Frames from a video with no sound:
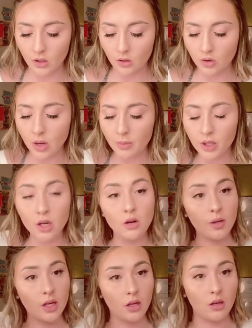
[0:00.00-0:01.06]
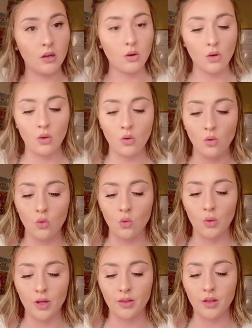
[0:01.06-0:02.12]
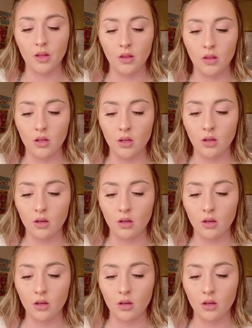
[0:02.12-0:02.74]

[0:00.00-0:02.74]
So now I'm going to go in with the